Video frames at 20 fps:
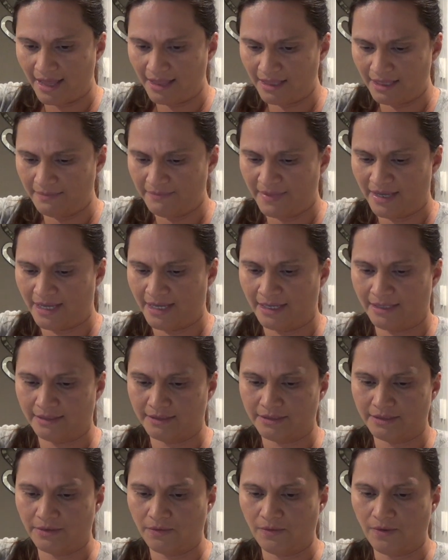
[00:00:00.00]
element.
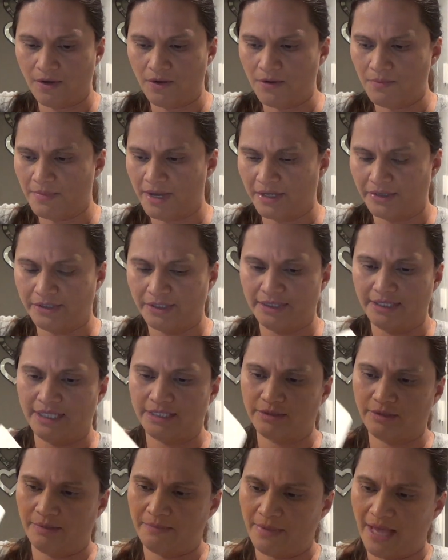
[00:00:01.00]
So, oh my
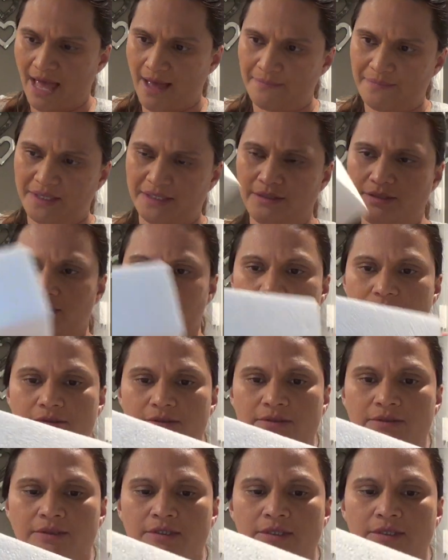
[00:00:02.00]
goodness, I'm happy to